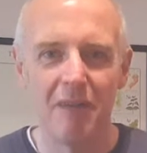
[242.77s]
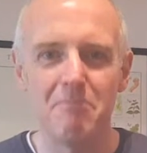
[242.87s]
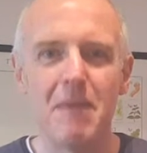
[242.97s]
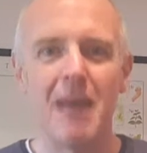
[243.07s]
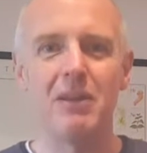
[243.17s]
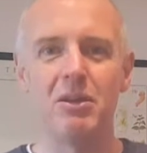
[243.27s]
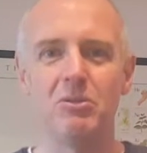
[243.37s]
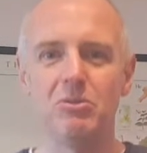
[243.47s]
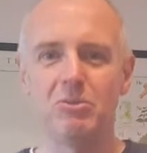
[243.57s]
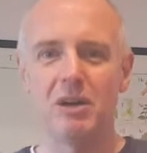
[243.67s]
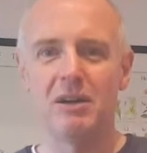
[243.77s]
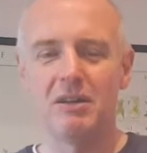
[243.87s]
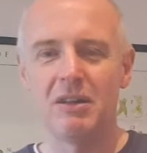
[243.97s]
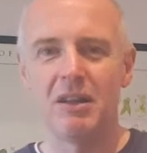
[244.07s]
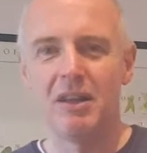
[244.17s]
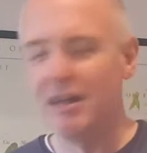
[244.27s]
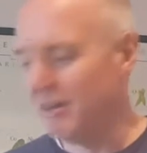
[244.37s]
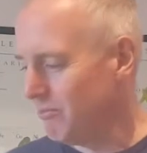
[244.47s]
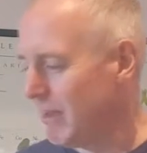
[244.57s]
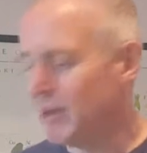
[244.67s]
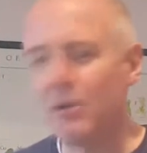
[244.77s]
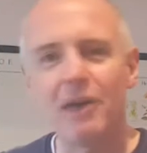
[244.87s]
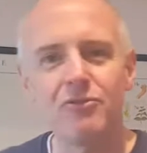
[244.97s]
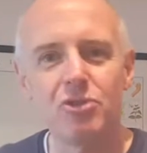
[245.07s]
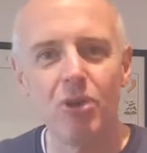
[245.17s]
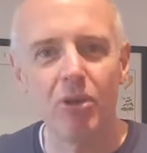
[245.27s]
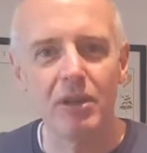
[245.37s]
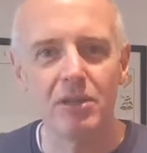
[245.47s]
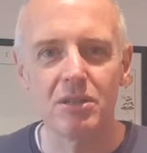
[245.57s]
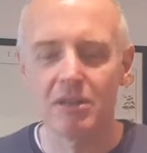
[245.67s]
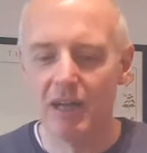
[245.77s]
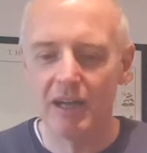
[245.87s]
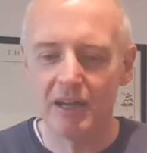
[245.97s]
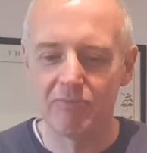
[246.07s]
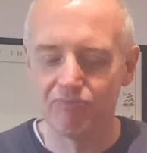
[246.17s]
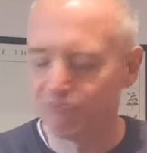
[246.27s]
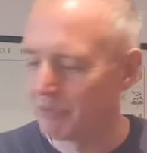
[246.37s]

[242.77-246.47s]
men who have trolleys, that